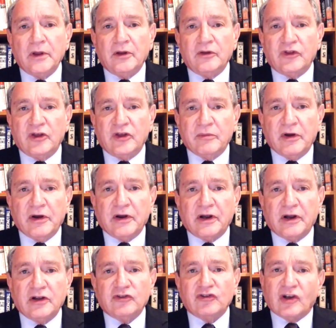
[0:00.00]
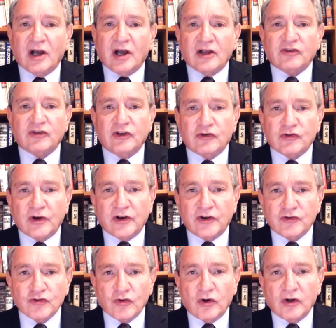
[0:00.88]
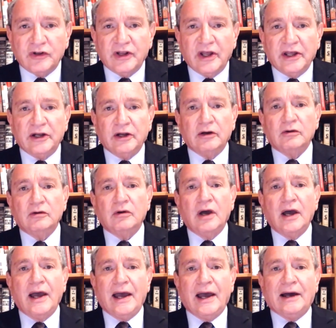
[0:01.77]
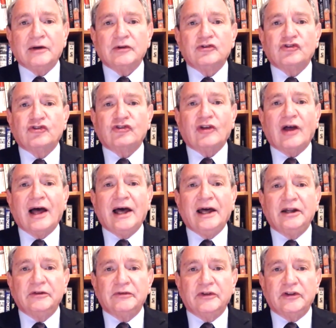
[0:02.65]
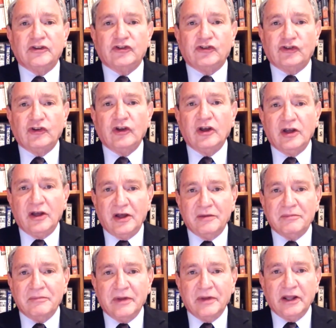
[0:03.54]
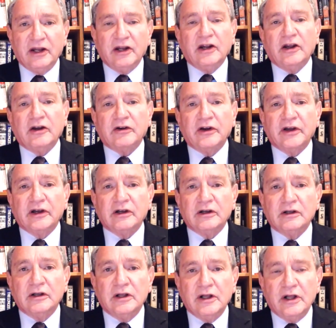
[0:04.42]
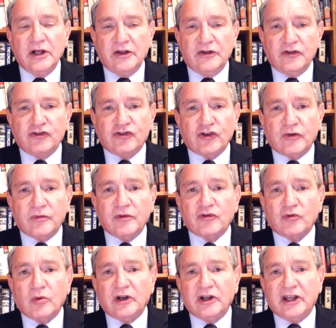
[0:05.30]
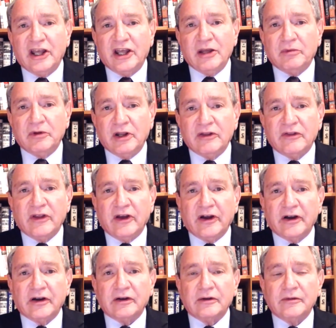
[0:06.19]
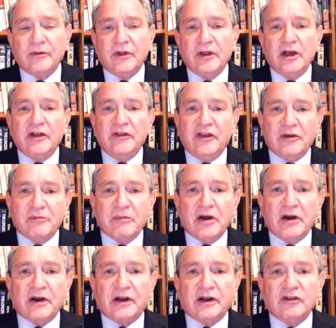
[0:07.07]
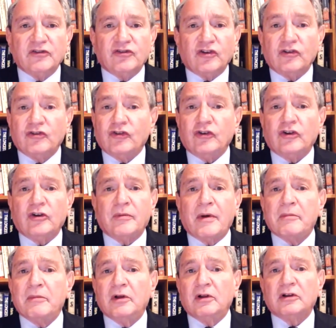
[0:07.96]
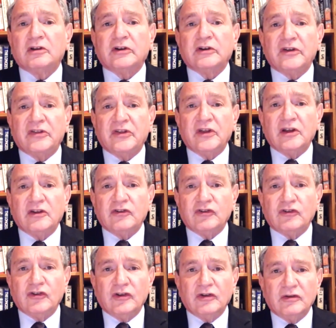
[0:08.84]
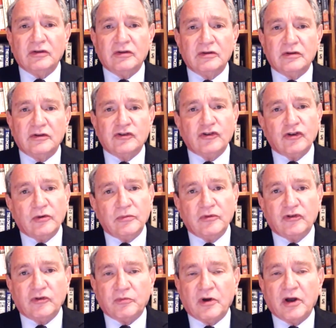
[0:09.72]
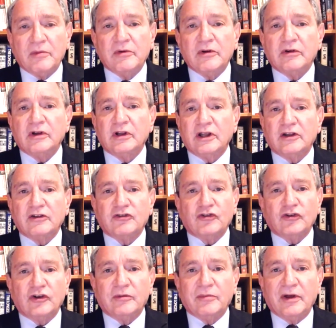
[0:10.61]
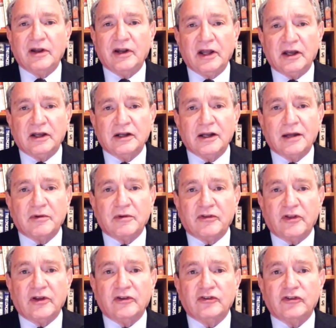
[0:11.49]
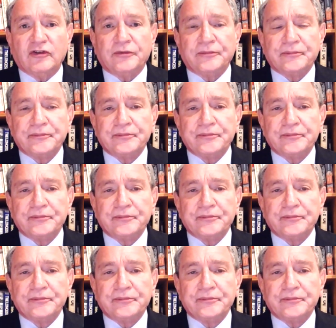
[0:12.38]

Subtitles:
The Americans are constantly trying to draw NATO outside of its immediate area. The Germans want to keep it in there. The Americans are concerned about military things. The Germans are primarily concerned about economic things.